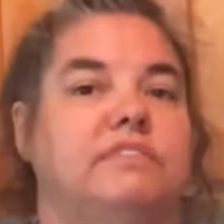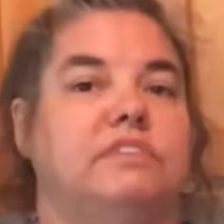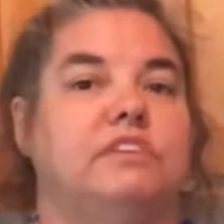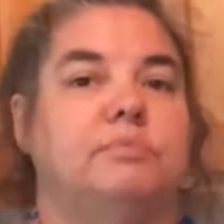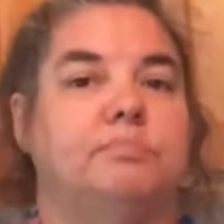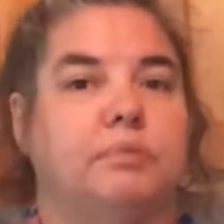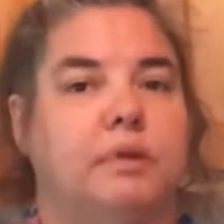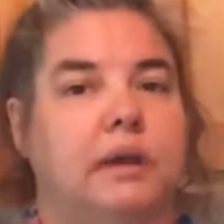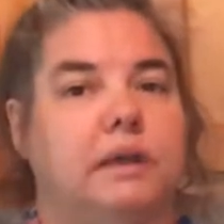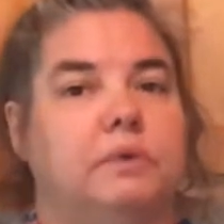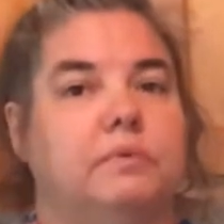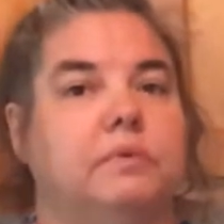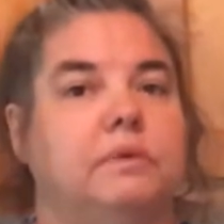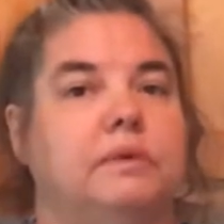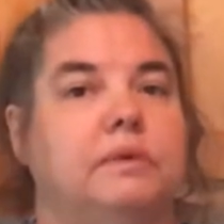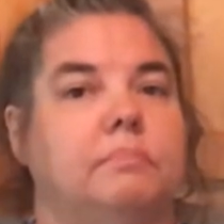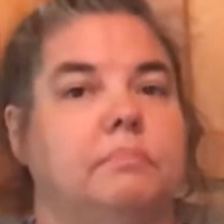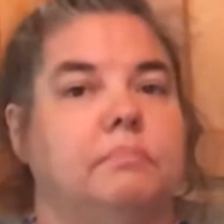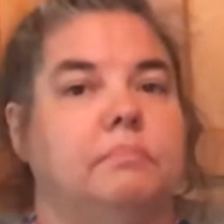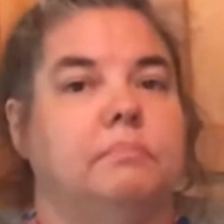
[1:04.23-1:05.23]
you probably want
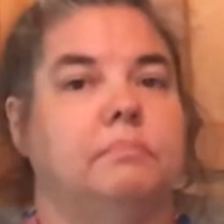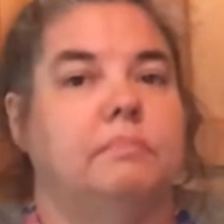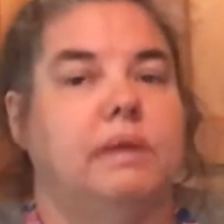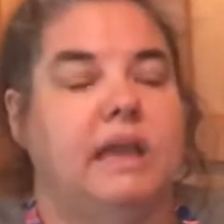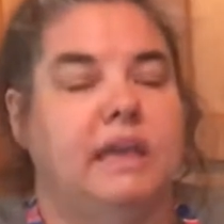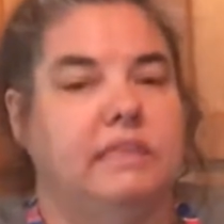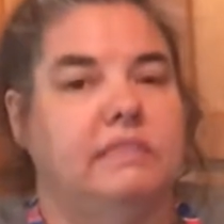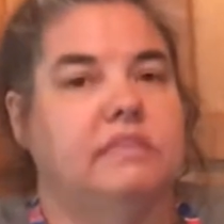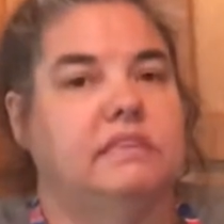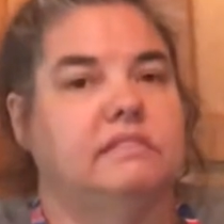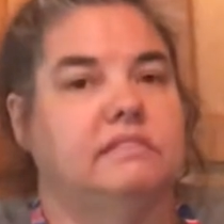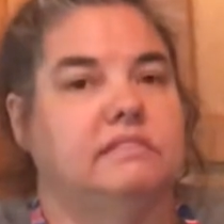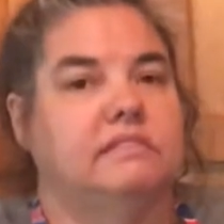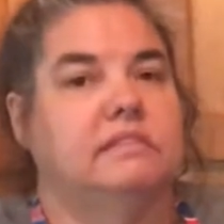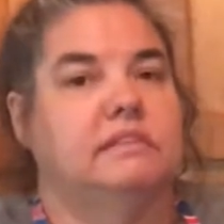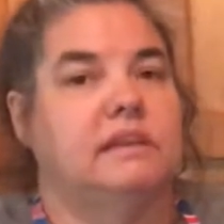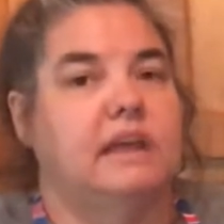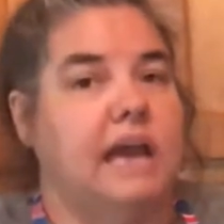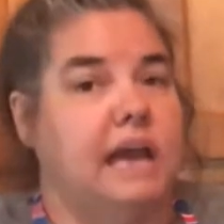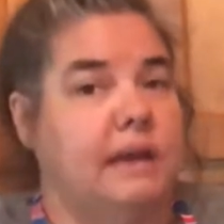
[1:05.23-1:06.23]
to make this the
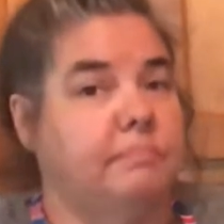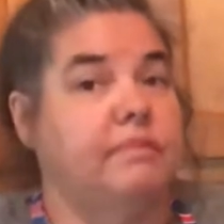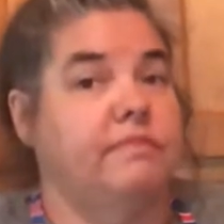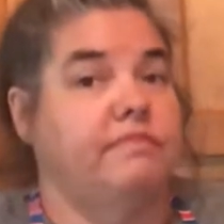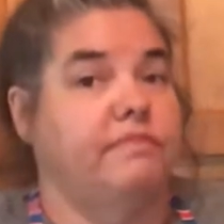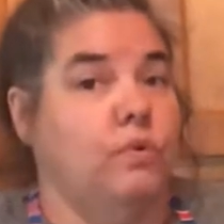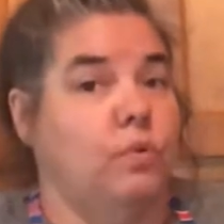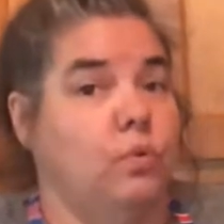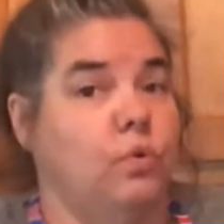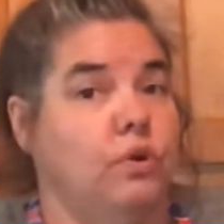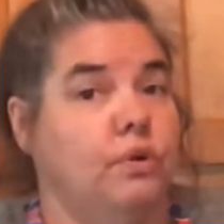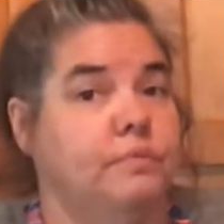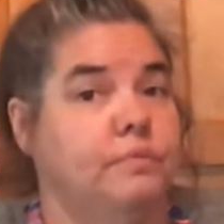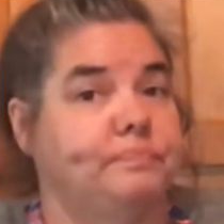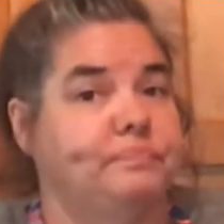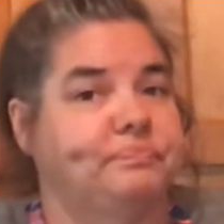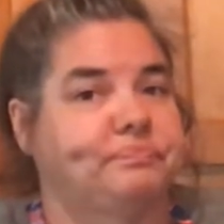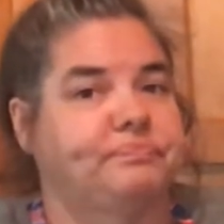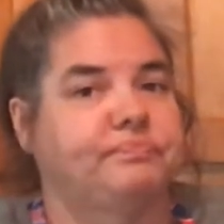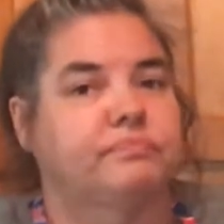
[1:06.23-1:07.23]
night before.
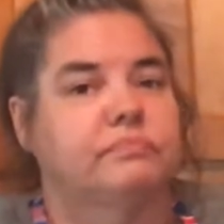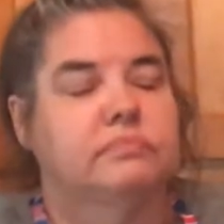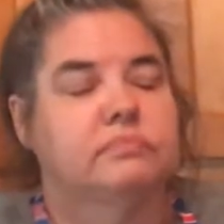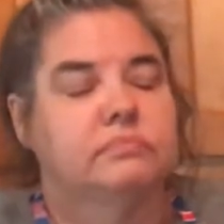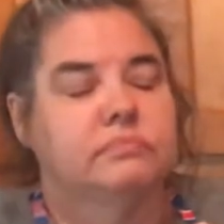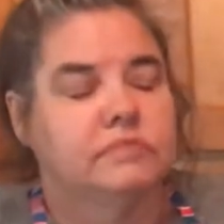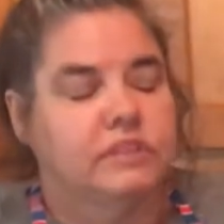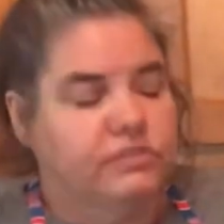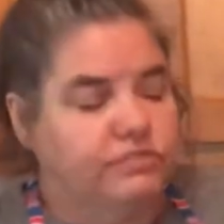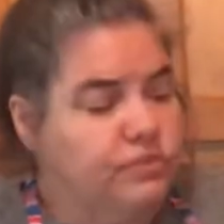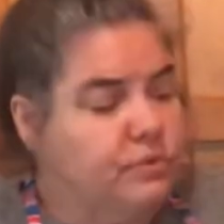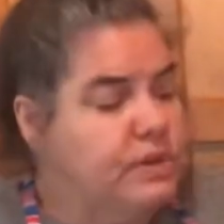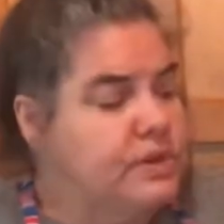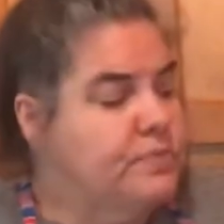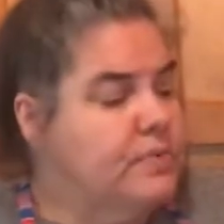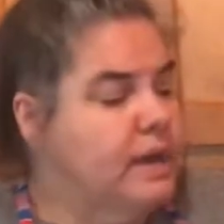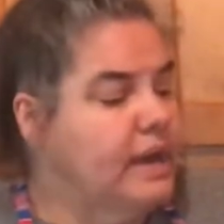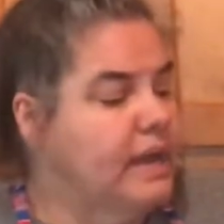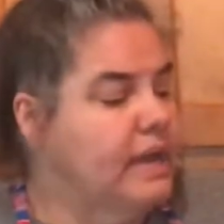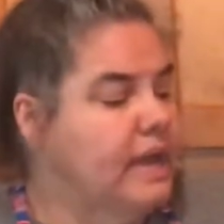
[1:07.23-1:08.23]
So
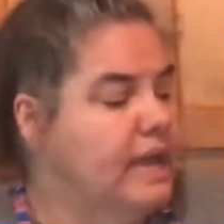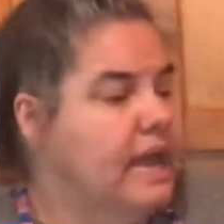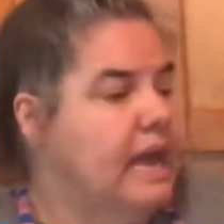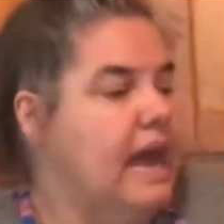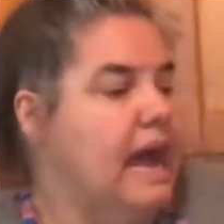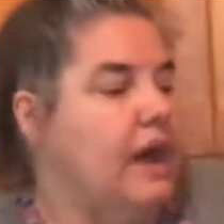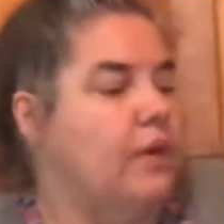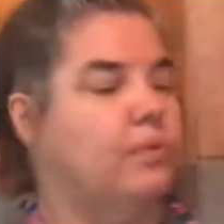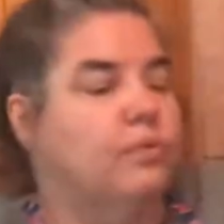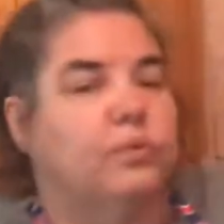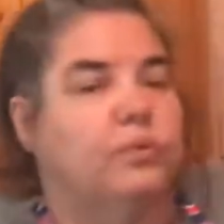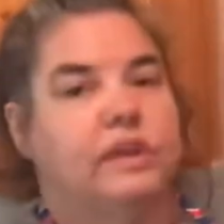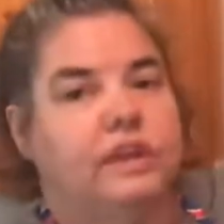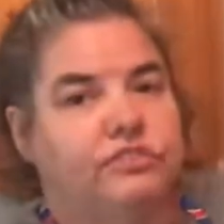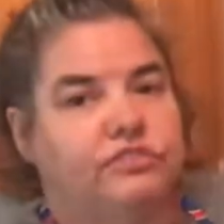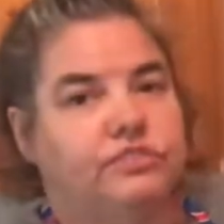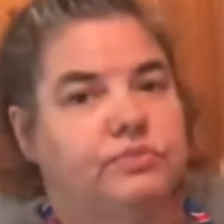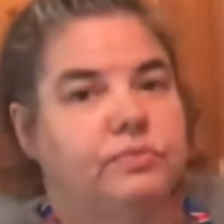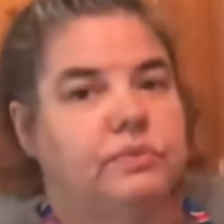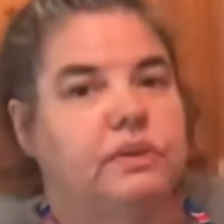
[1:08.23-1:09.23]
anyway, I'll
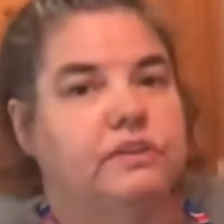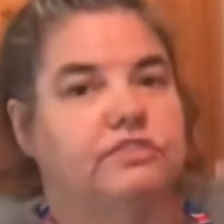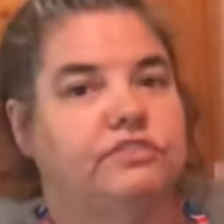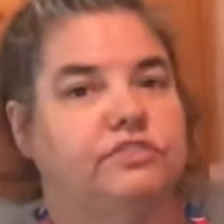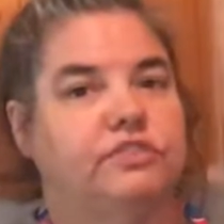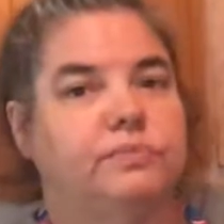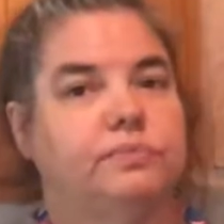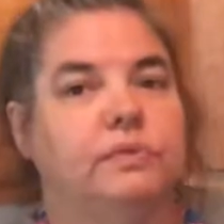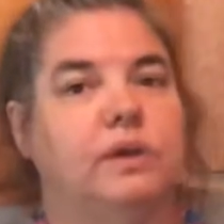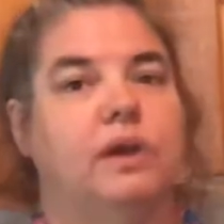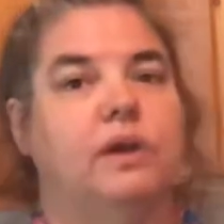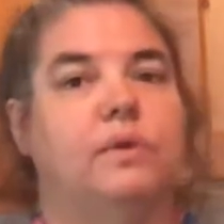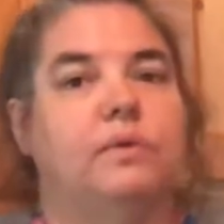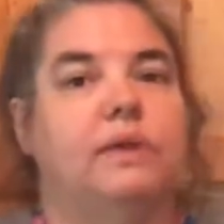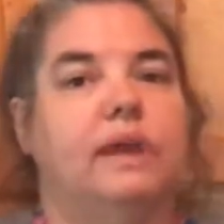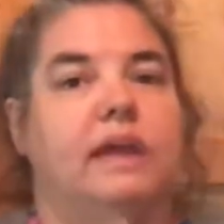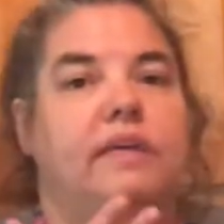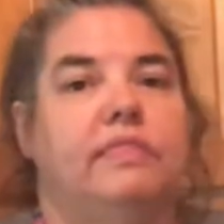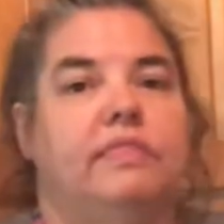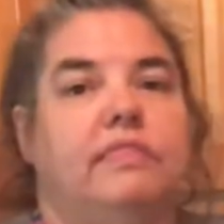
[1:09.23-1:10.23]
read you what she wrote,
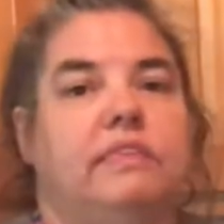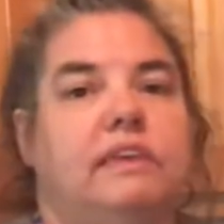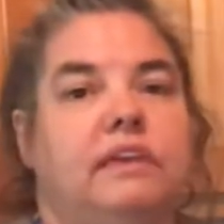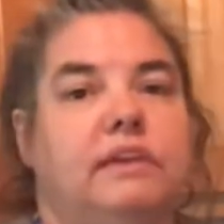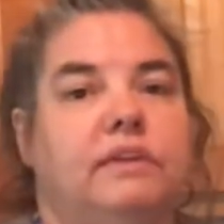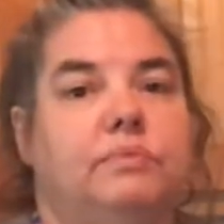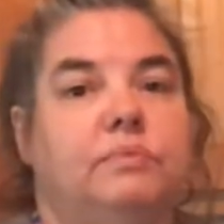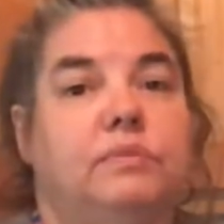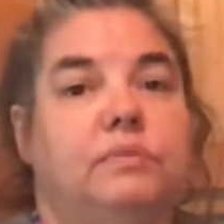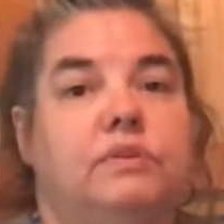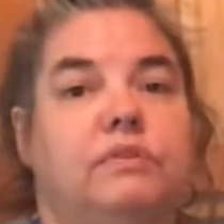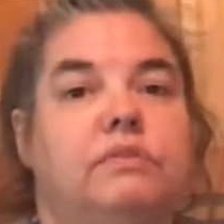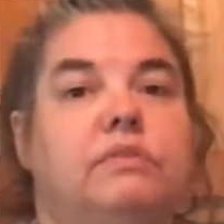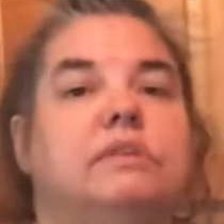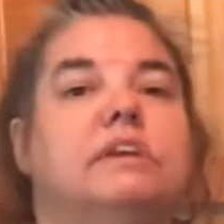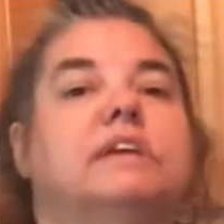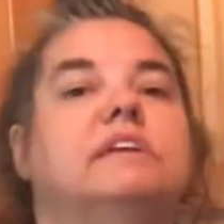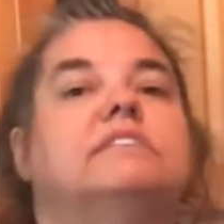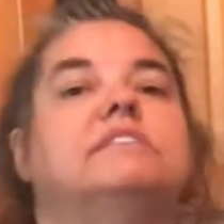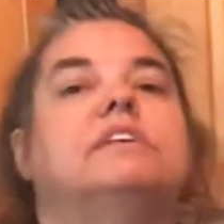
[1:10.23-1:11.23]
and then we'll
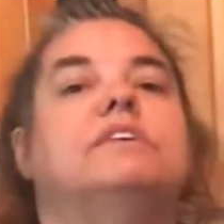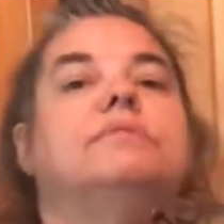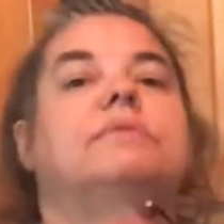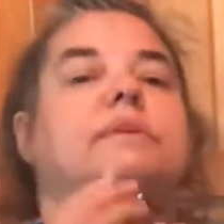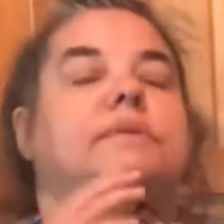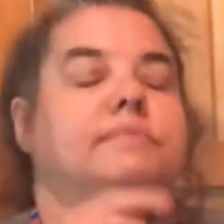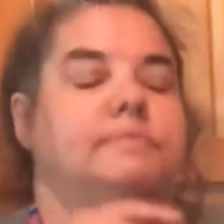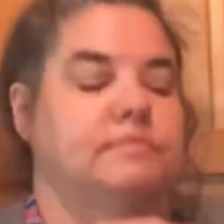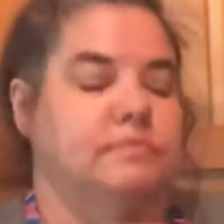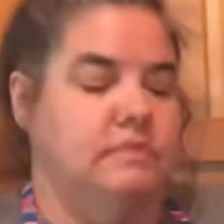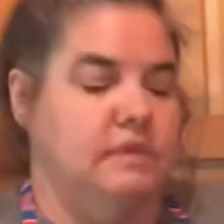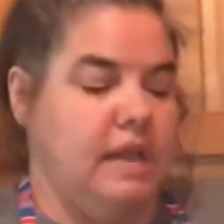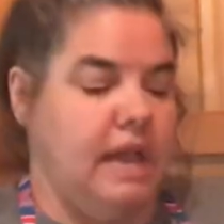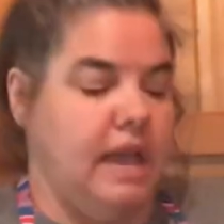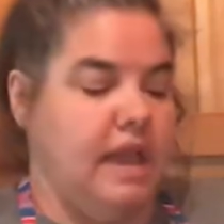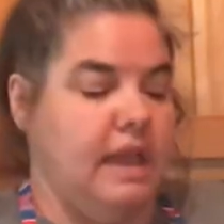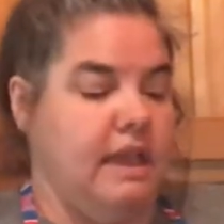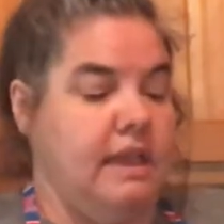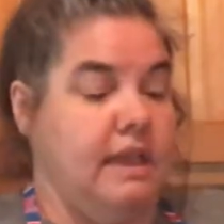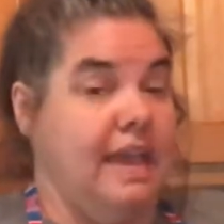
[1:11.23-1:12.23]
get to it.
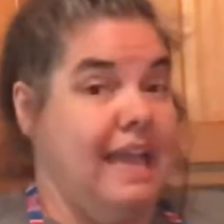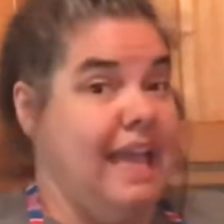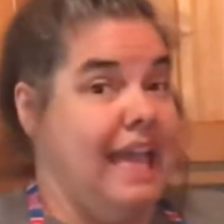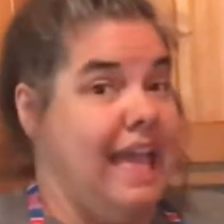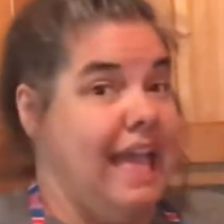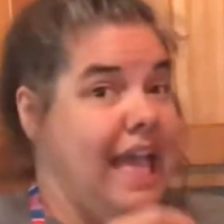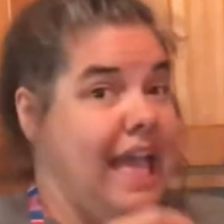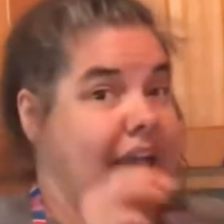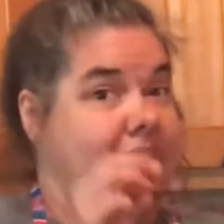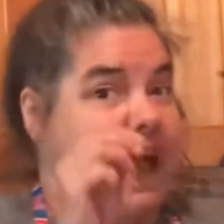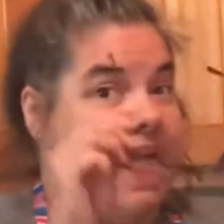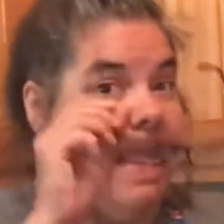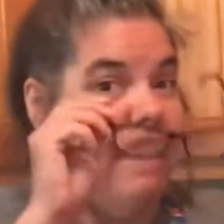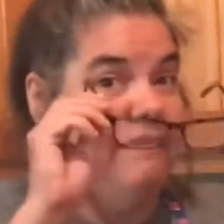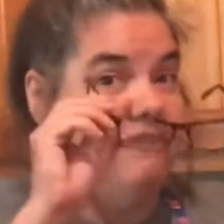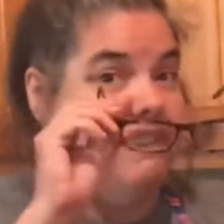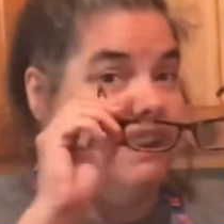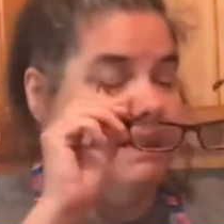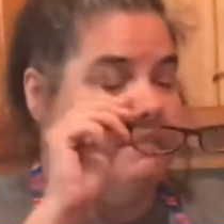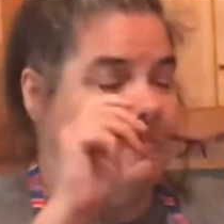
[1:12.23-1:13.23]
Okay, I
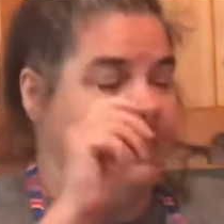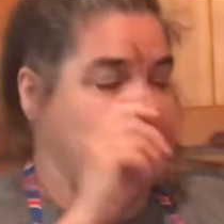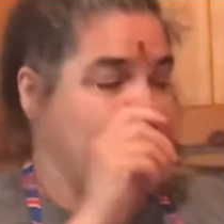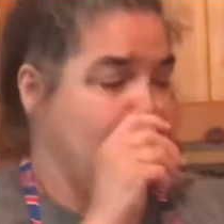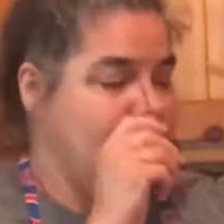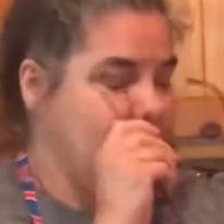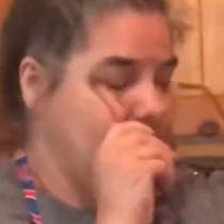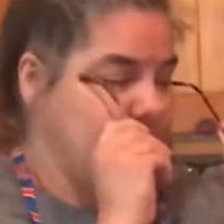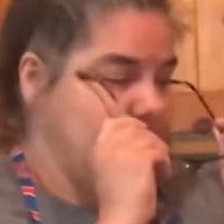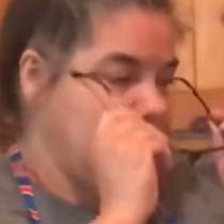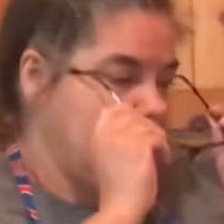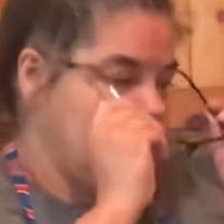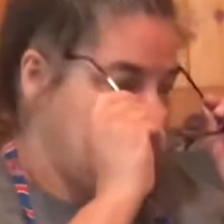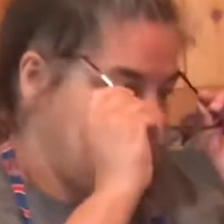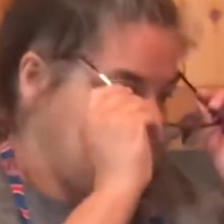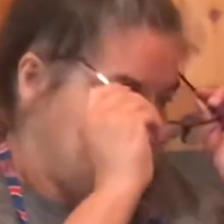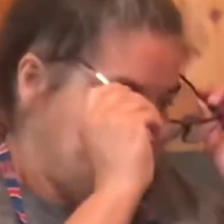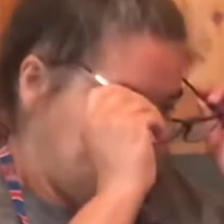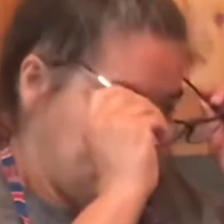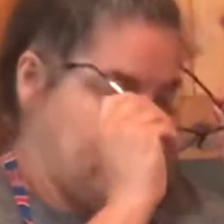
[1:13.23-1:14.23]
found my glasses
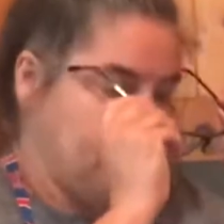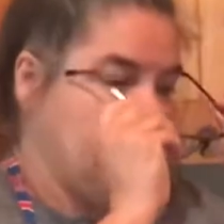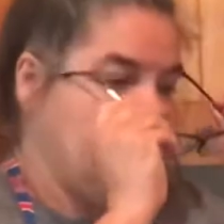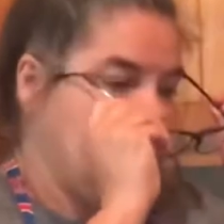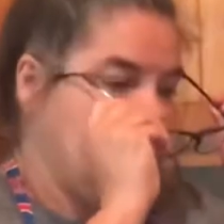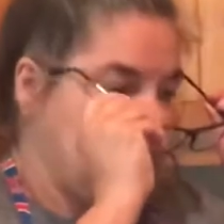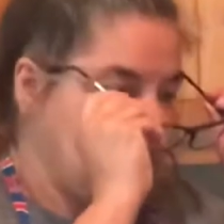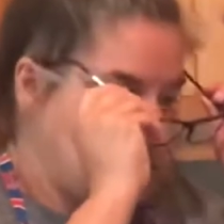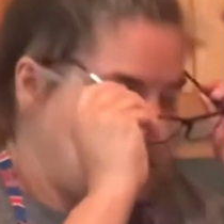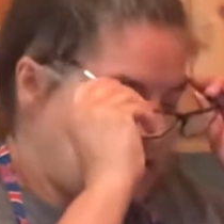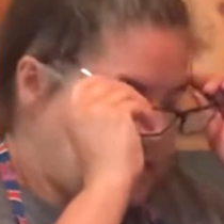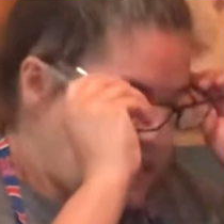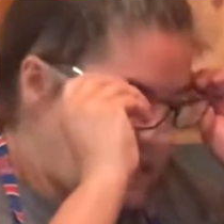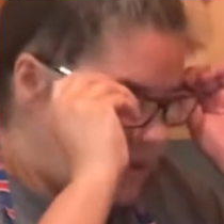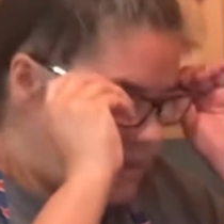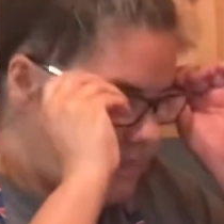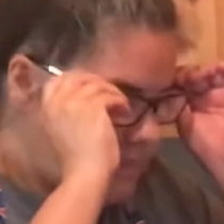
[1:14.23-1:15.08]
so I can see.